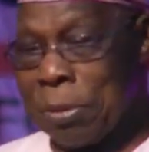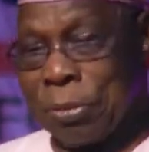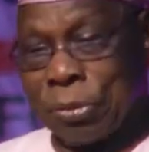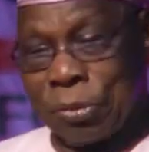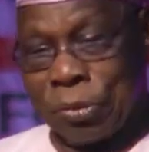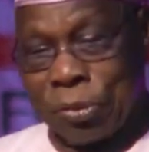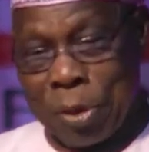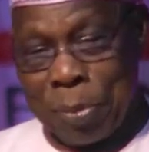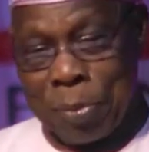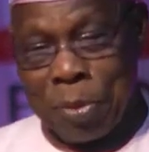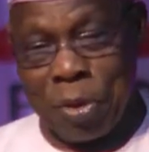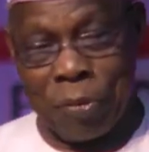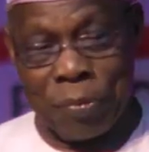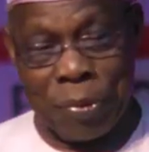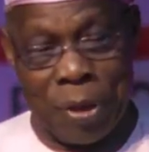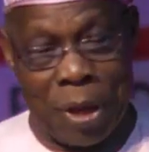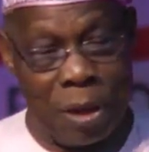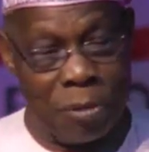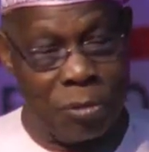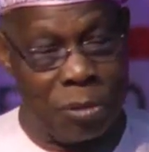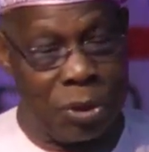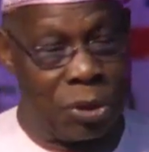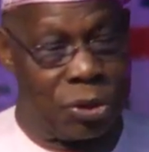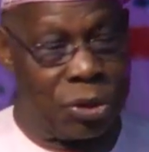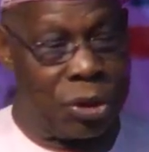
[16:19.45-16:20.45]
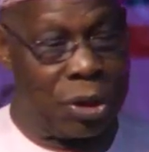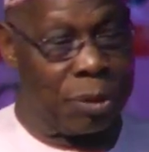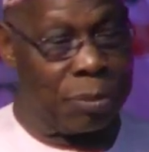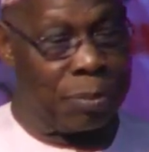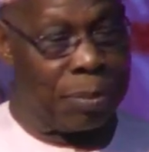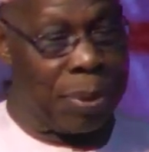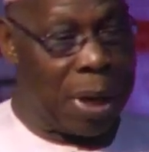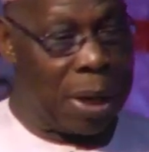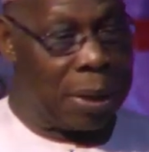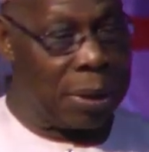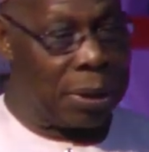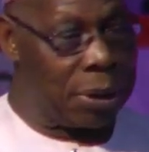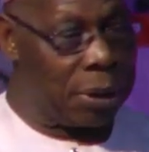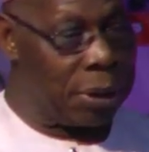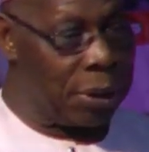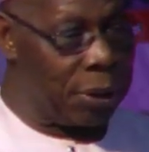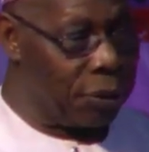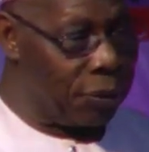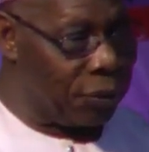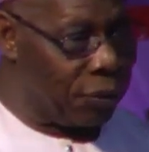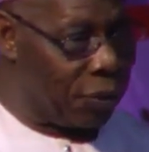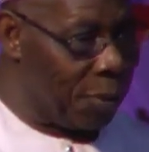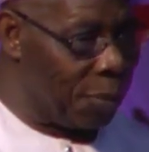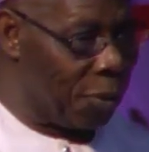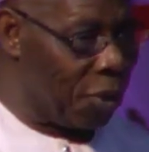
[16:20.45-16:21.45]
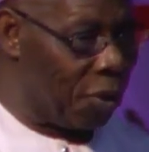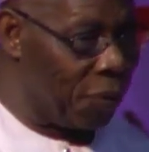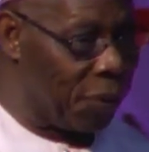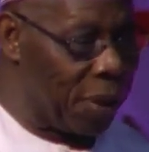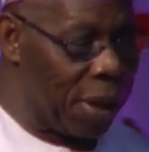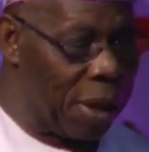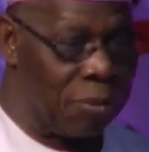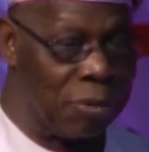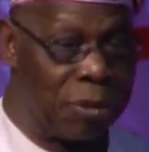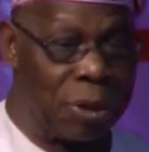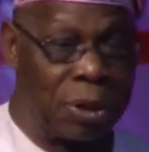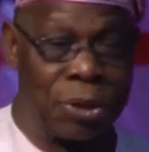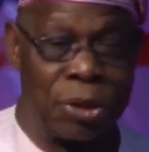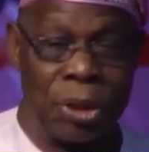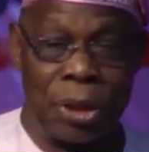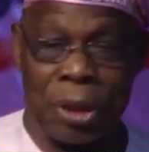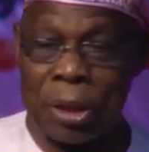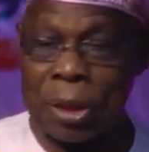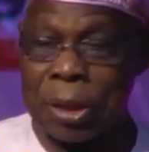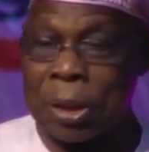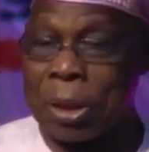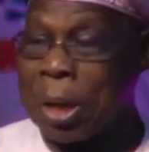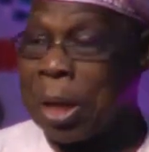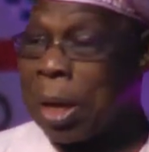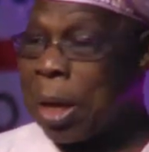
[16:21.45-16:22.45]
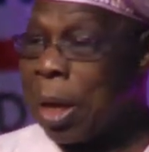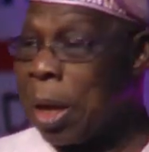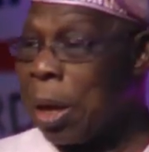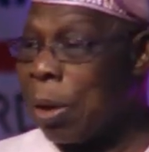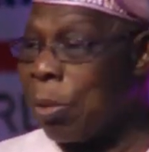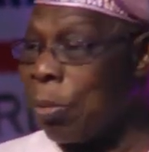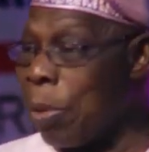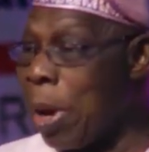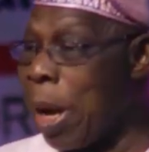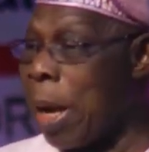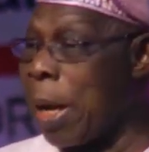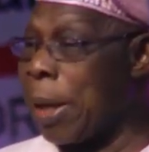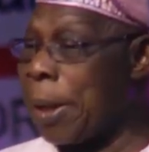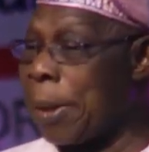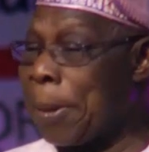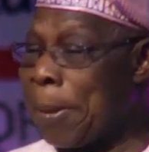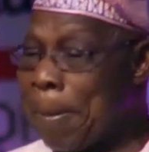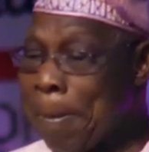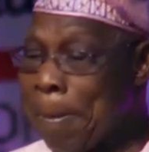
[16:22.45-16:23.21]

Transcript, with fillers: Some of them will drink brandy, some of them will drink uh, wine.